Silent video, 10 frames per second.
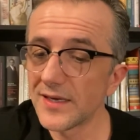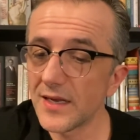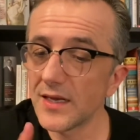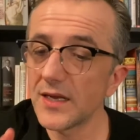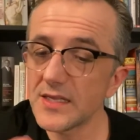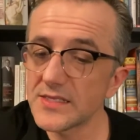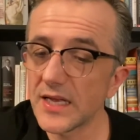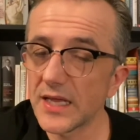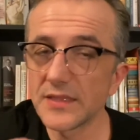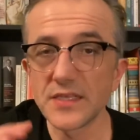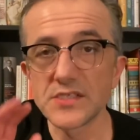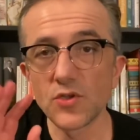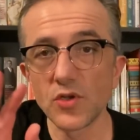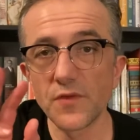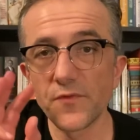let's say like this.
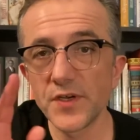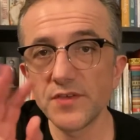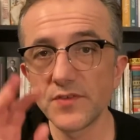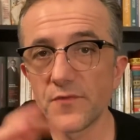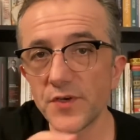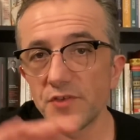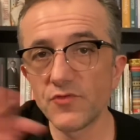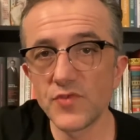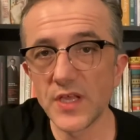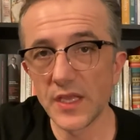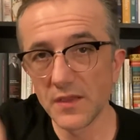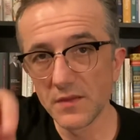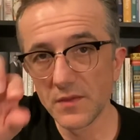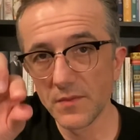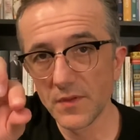The first three
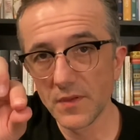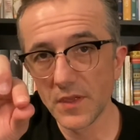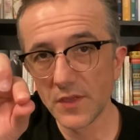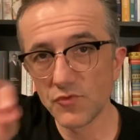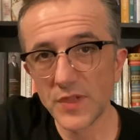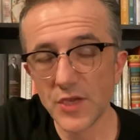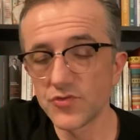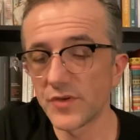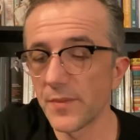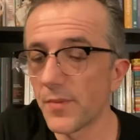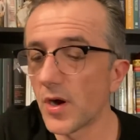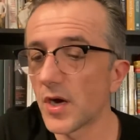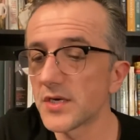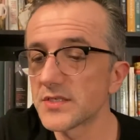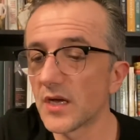introductory
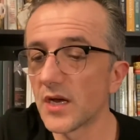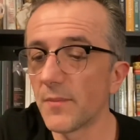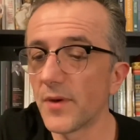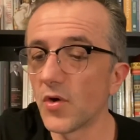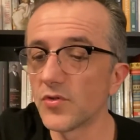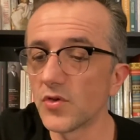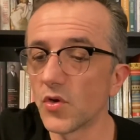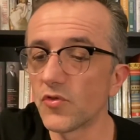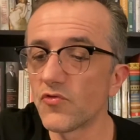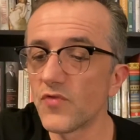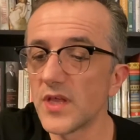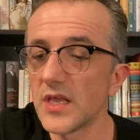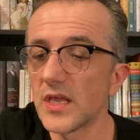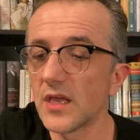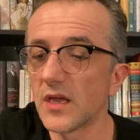parts are about
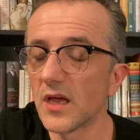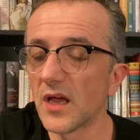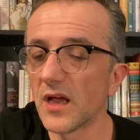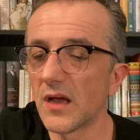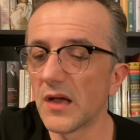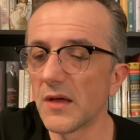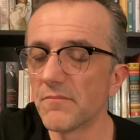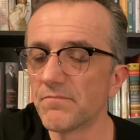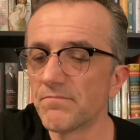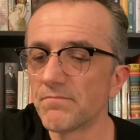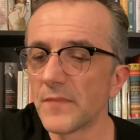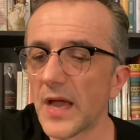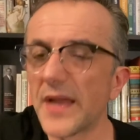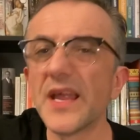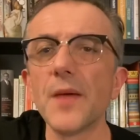three
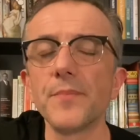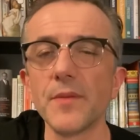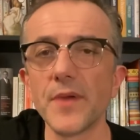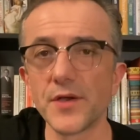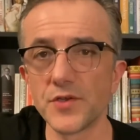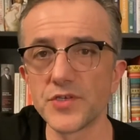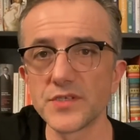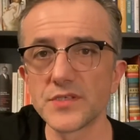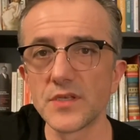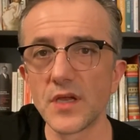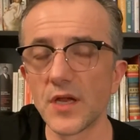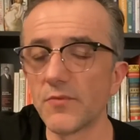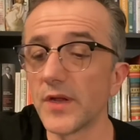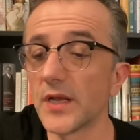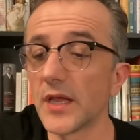unhappy marriages,
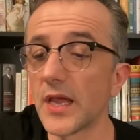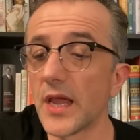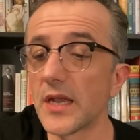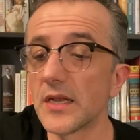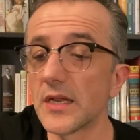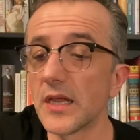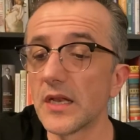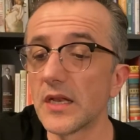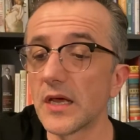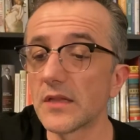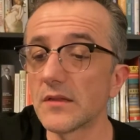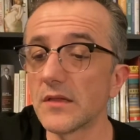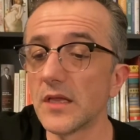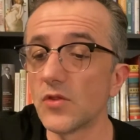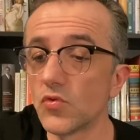really, and in
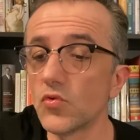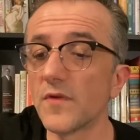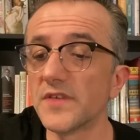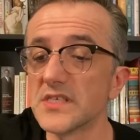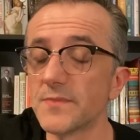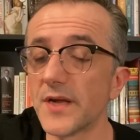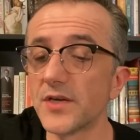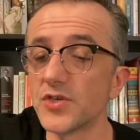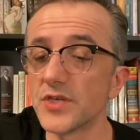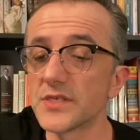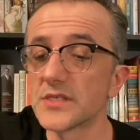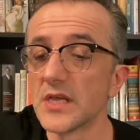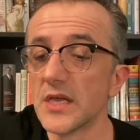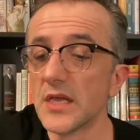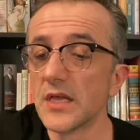two of these marriages
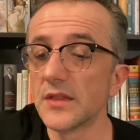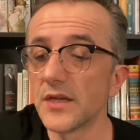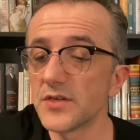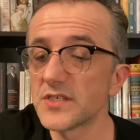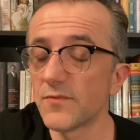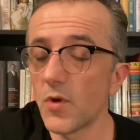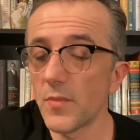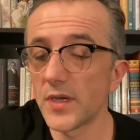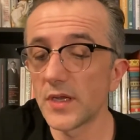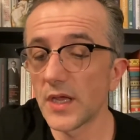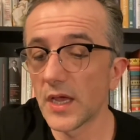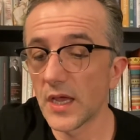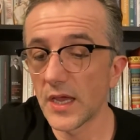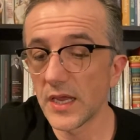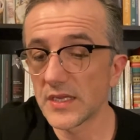there is a woman
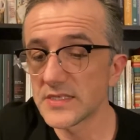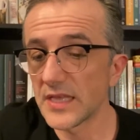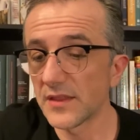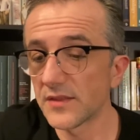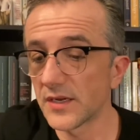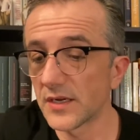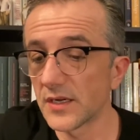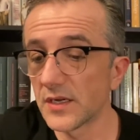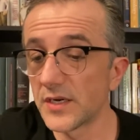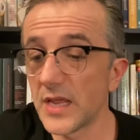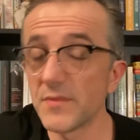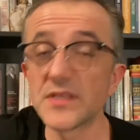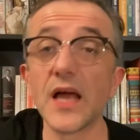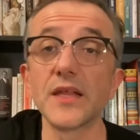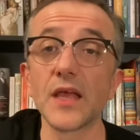in the center. Her name is
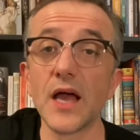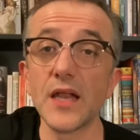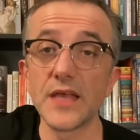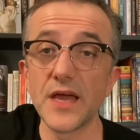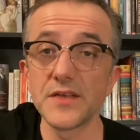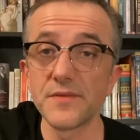Haliad,